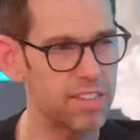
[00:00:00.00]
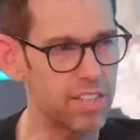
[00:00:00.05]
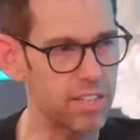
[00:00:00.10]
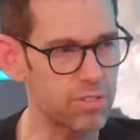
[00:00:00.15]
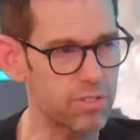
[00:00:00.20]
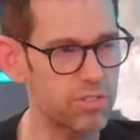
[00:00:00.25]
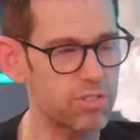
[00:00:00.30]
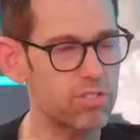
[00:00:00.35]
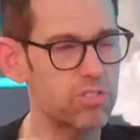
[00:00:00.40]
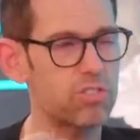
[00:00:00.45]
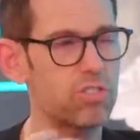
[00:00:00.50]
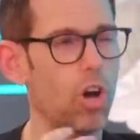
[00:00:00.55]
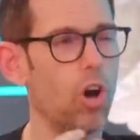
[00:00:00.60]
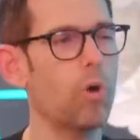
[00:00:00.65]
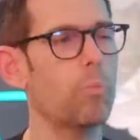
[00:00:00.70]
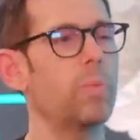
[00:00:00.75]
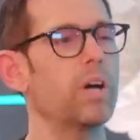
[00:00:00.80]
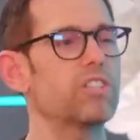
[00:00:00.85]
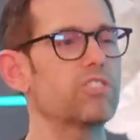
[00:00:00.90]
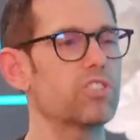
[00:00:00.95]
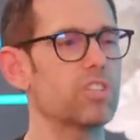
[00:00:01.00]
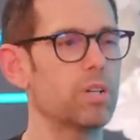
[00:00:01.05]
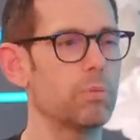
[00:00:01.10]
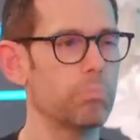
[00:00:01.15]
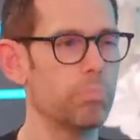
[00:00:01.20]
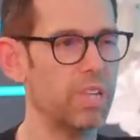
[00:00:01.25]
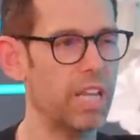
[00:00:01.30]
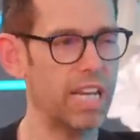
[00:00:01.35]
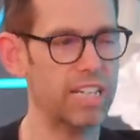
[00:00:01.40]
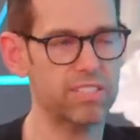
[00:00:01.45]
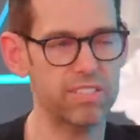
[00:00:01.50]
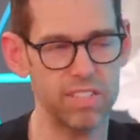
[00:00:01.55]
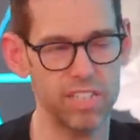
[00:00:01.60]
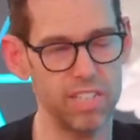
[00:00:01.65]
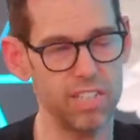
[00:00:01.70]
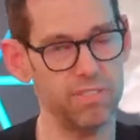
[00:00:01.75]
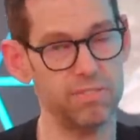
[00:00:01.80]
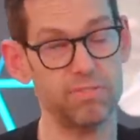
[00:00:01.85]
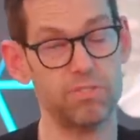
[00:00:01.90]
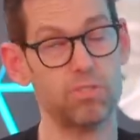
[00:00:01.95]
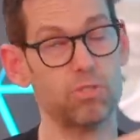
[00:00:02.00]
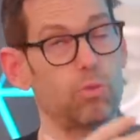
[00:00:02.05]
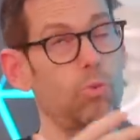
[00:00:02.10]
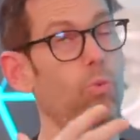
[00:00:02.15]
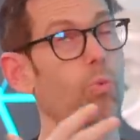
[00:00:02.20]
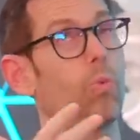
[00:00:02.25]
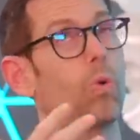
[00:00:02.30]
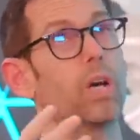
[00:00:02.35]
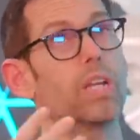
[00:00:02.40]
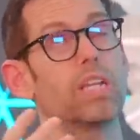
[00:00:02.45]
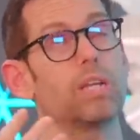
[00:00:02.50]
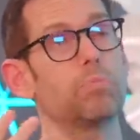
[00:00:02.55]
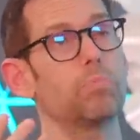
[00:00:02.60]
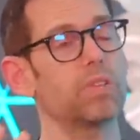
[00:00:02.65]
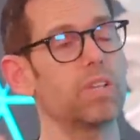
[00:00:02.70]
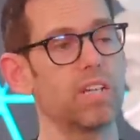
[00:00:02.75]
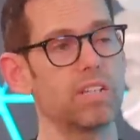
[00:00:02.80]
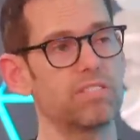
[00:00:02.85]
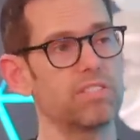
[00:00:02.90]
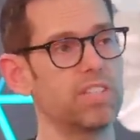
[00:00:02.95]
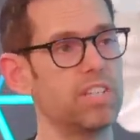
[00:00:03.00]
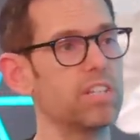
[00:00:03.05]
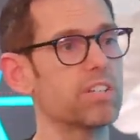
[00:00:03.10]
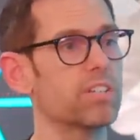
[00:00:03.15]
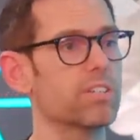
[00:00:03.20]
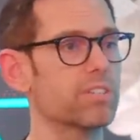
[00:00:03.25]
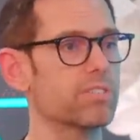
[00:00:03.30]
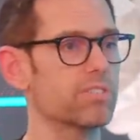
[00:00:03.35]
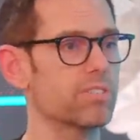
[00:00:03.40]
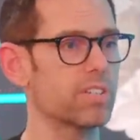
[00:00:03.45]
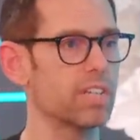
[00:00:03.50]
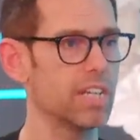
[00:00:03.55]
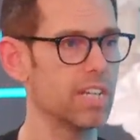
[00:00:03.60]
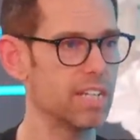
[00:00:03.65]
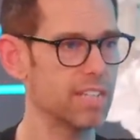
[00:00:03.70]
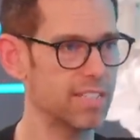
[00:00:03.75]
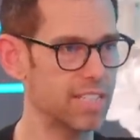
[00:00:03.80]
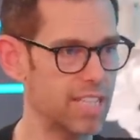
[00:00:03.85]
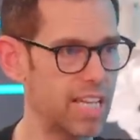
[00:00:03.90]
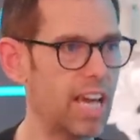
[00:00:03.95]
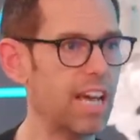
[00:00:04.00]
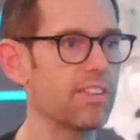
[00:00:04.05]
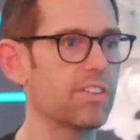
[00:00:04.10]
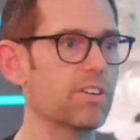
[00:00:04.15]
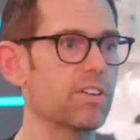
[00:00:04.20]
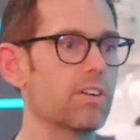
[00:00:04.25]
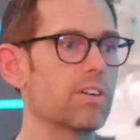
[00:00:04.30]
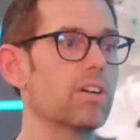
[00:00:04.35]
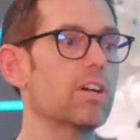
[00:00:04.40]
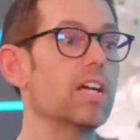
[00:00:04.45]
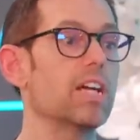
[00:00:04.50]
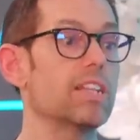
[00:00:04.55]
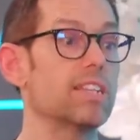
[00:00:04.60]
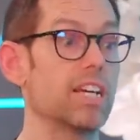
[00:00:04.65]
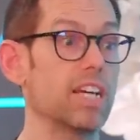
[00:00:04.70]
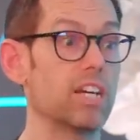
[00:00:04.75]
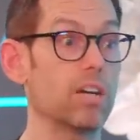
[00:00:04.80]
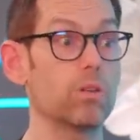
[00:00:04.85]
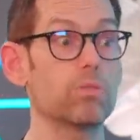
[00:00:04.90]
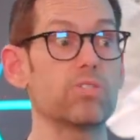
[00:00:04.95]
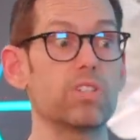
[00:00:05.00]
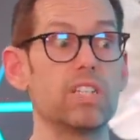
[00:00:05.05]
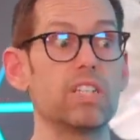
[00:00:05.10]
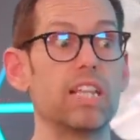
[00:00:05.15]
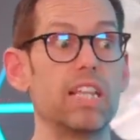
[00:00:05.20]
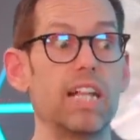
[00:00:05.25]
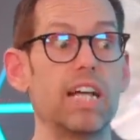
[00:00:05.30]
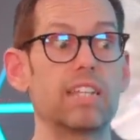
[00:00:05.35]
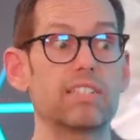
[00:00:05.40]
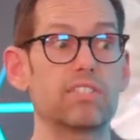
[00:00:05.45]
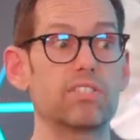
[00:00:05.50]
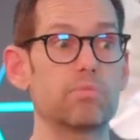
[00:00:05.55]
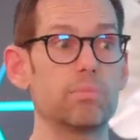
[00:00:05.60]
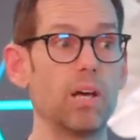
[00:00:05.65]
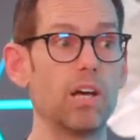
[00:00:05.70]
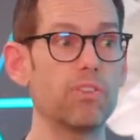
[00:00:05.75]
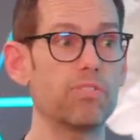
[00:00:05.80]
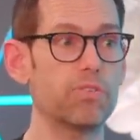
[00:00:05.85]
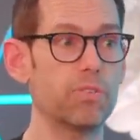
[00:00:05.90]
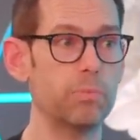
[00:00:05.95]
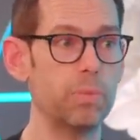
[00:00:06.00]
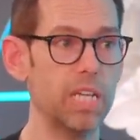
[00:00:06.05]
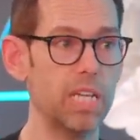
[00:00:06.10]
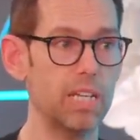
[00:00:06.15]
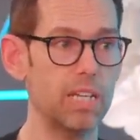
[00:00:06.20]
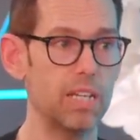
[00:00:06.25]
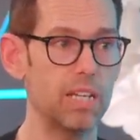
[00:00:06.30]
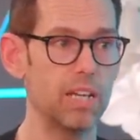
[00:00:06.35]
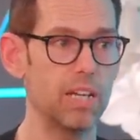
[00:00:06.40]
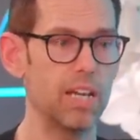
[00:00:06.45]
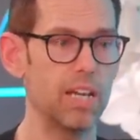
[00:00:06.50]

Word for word: there's so much complexity of 20 plus years together that goes into that smell for me.